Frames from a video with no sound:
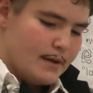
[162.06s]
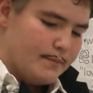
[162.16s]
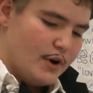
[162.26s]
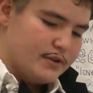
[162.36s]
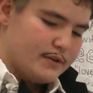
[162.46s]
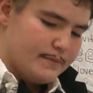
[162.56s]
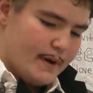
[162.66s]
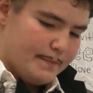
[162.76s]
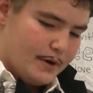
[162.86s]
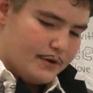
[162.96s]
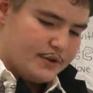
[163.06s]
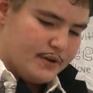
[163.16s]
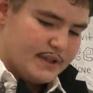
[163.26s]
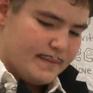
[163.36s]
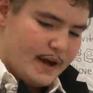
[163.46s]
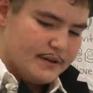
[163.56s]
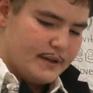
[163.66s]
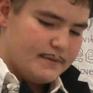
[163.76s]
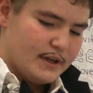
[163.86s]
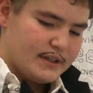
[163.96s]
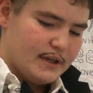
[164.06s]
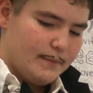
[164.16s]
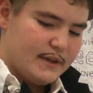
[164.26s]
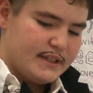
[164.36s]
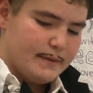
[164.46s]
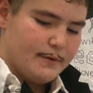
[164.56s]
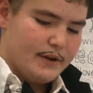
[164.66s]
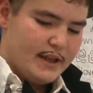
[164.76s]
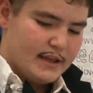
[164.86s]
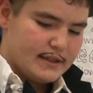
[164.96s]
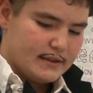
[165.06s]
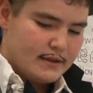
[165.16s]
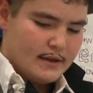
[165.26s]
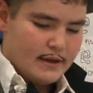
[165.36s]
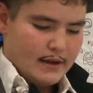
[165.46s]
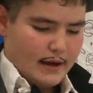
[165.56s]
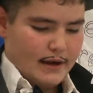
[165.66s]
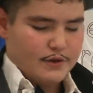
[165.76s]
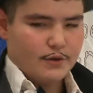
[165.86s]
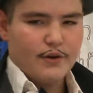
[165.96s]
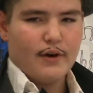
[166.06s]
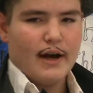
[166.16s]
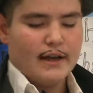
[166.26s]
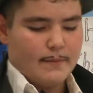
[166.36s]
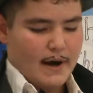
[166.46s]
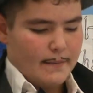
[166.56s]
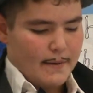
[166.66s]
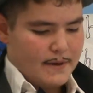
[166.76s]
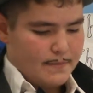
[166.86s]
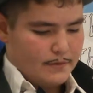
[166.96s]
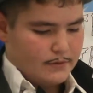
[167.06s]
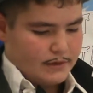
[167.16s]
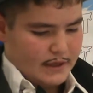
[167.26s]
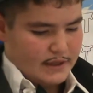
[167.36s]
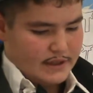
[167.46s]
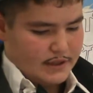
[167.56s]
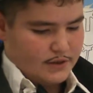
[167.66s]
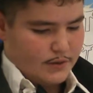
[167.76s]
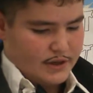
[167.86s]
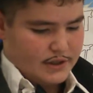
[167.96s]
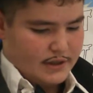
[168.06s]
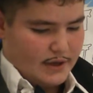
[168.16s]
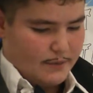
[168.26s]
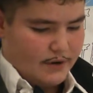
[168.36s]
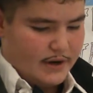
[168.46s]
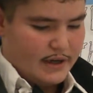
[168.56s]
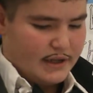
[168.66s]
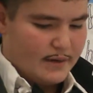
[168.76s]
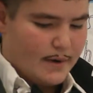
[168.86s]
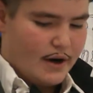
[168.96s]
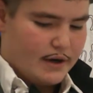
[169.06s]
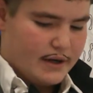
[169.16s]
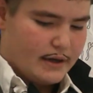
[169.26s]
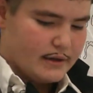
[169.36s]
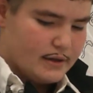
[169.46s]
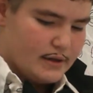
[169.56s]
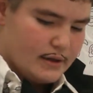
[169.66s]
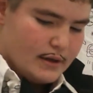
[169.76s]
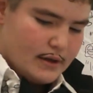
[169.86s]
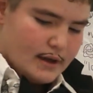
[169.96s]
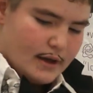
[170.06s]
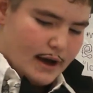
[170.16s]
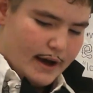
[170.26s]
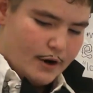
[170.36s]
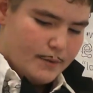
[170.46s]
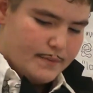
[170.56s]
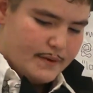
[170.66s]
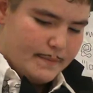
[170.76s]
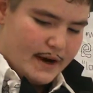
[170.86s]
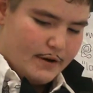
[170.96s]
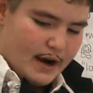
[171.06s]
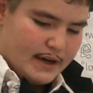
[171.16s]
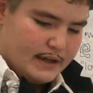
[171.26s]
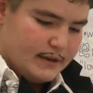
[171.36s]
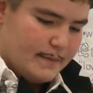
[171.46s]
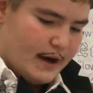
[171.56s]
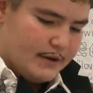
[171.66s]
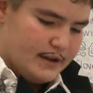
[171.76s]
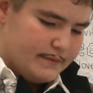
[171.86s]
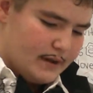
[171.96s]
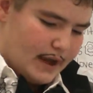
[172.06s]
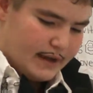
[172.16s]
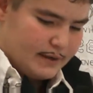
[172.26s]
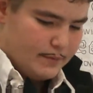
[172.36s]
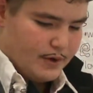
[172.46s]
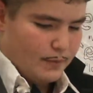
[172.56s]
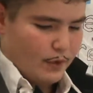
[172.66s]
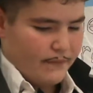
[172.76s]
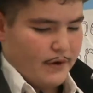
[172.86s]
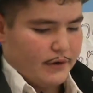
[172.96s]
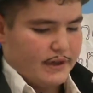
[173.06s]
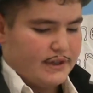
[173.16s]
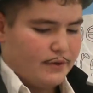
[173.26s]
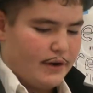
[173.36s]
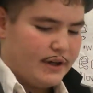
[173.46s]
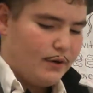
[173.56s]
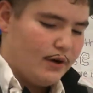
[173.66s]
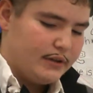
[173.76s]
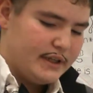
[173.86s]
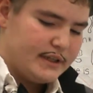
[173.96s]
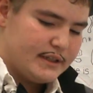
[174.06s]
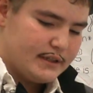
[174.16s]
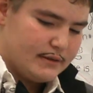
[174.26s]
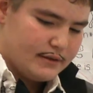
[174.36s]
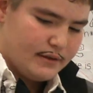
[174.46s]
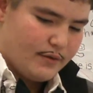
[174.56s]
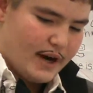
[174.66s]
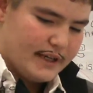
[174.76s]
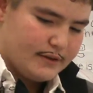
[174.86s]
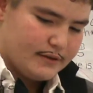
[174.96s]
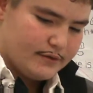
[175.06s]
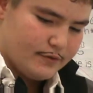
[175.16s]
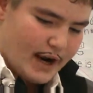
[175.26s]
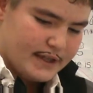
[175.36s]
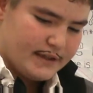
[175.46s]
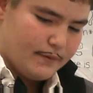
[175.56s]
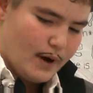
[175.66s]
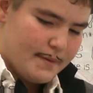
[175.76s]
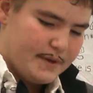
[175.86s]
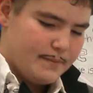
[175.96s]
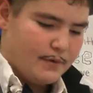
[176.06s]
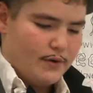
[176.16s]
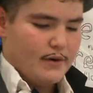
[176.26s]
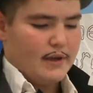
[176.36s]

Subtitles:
Most of my poetry is about subjects somewhat similar to this. I enjoy writing about my people and the situation that we're in America. I hope that by writing about it, I can bring more focus to our inequalities, to the rights of white people.